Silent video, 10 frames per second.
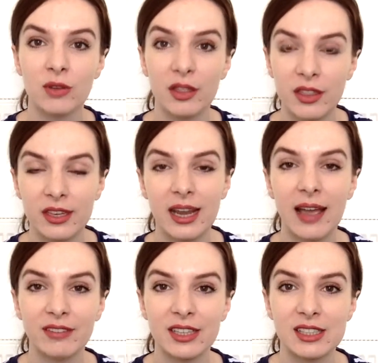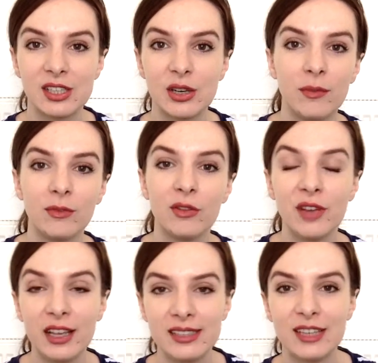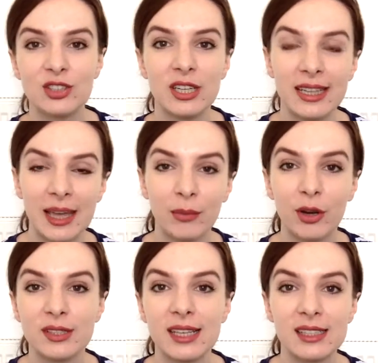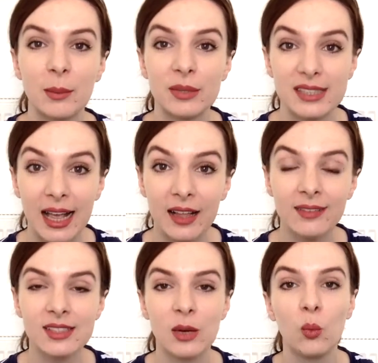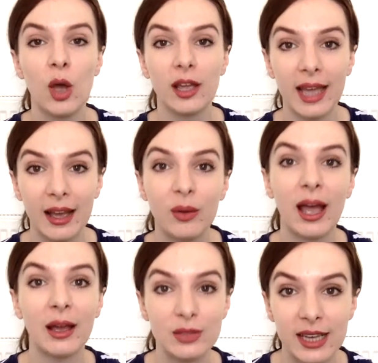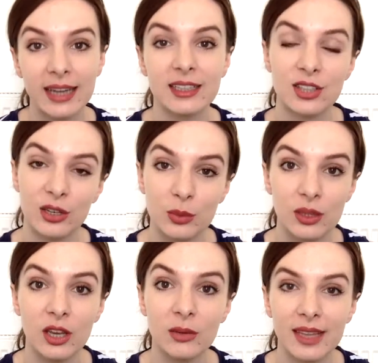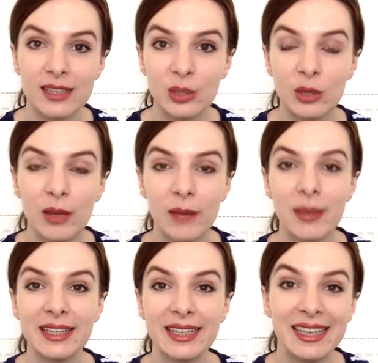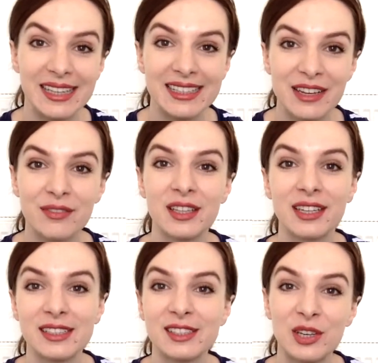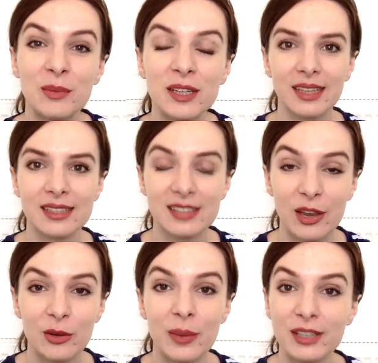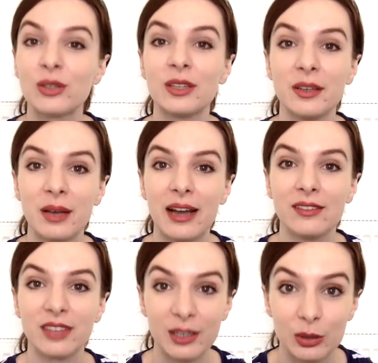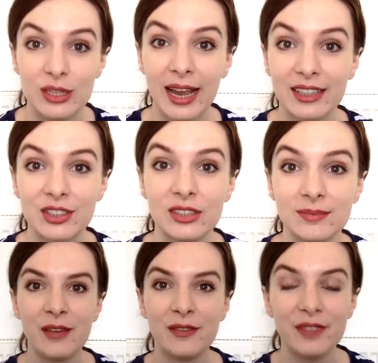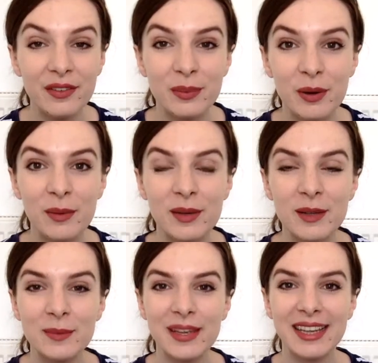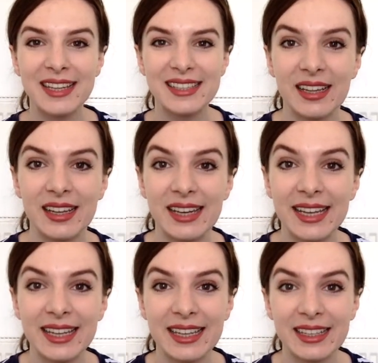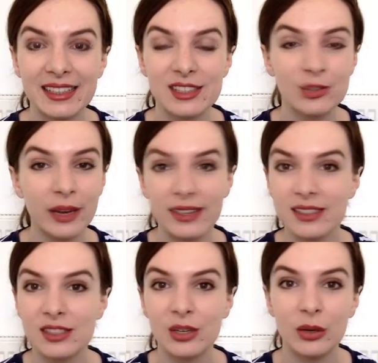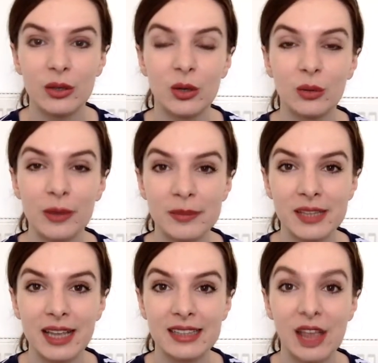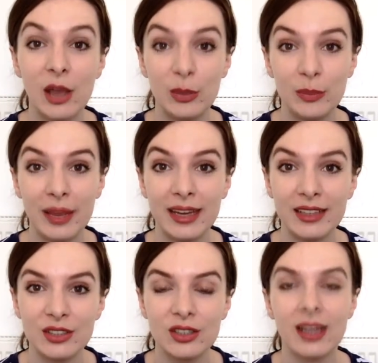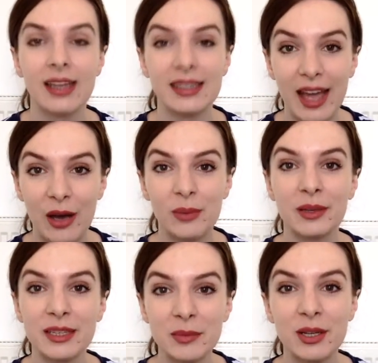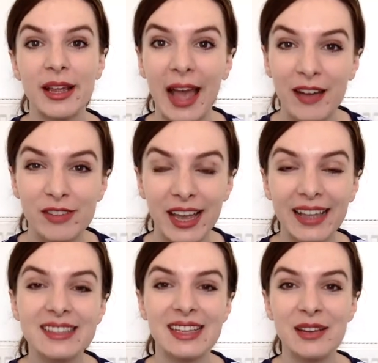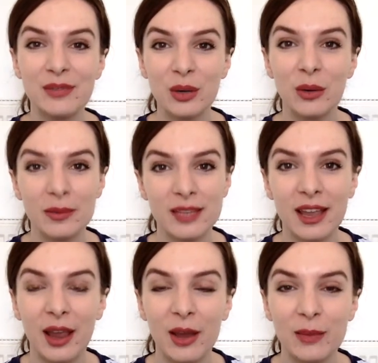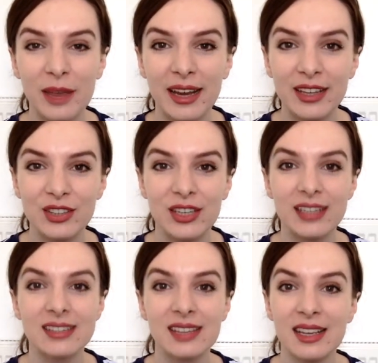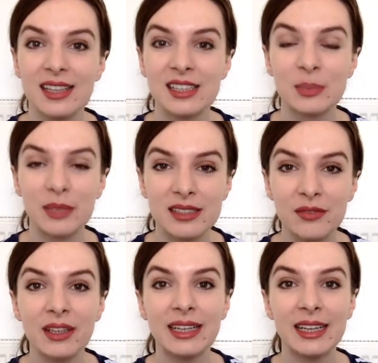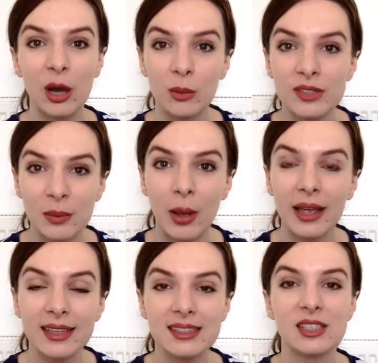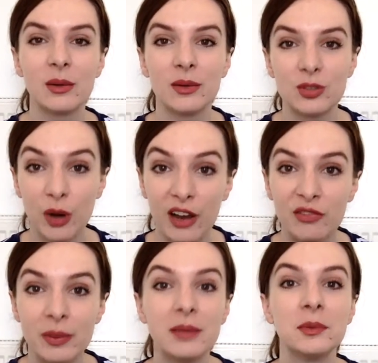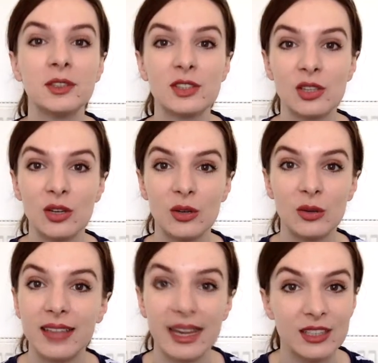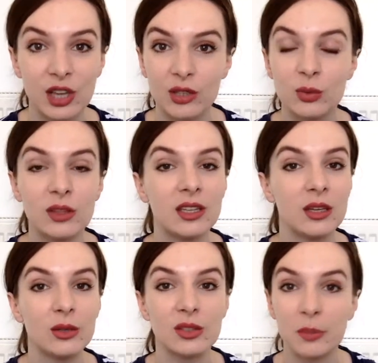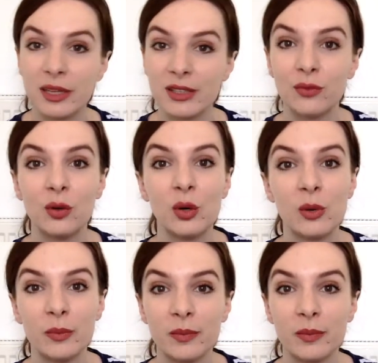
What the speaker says: rather than having to reverse engineer that process themselves and work out how to get in touch with you. It's all about making it easier for the consumer, so make sure that you have a call to action. Fifth problem is linking straight to your website homepage. Now, I'm going to put a caveat. If your website homepage is specifically optimized to drive people to get in touch with you, submit a form,